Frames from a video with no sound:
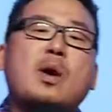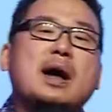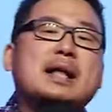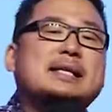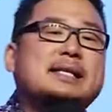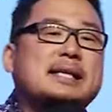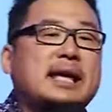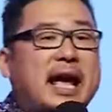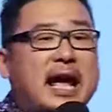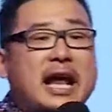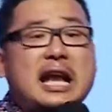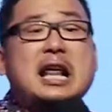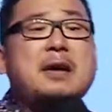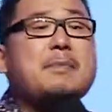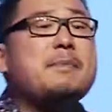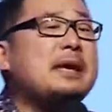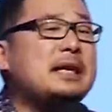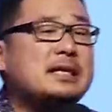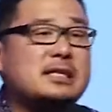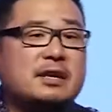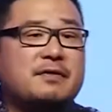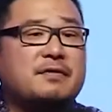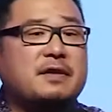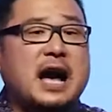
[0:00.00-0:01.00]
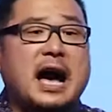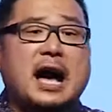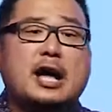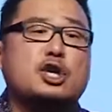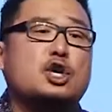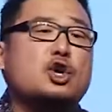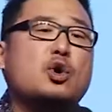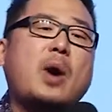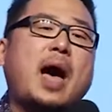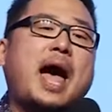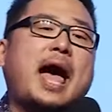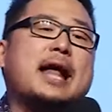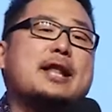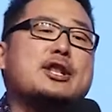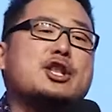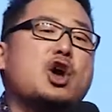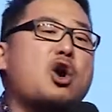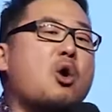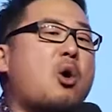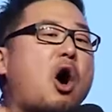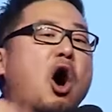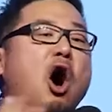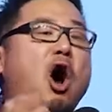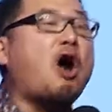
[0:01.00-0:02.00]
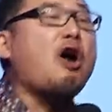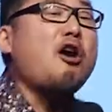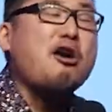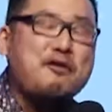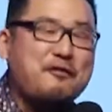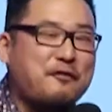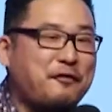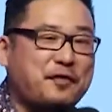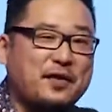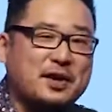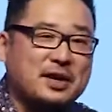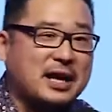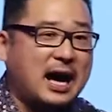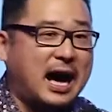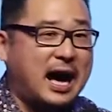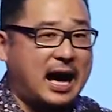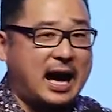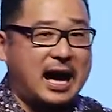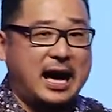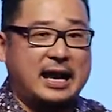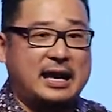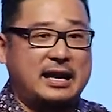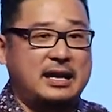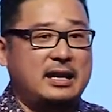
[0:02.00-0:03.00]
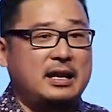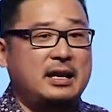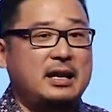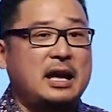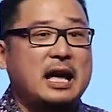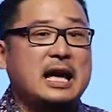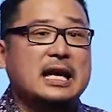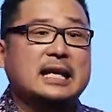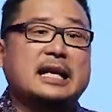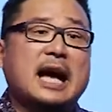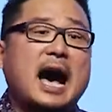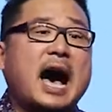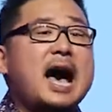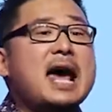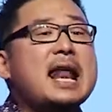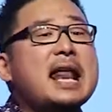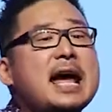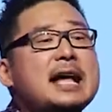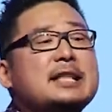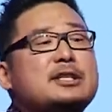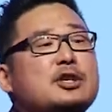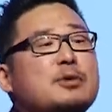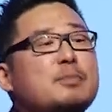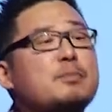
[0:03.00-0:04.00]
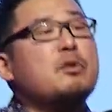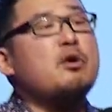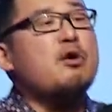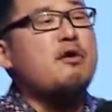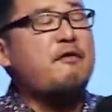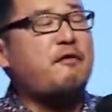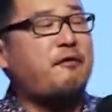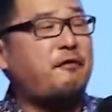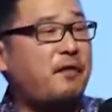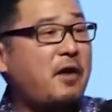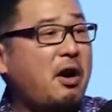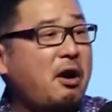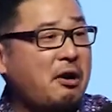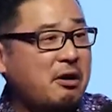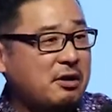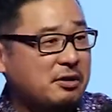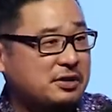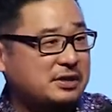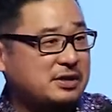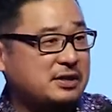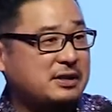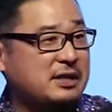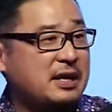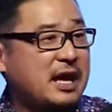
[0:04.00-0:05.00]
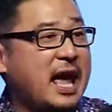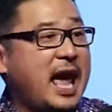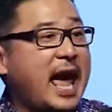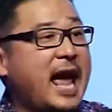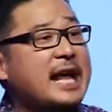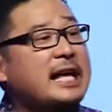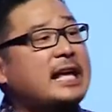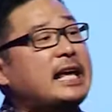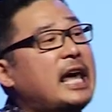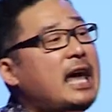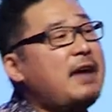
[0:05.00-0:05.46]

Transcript: once enemies of God. You had no heart for God. God had to move first and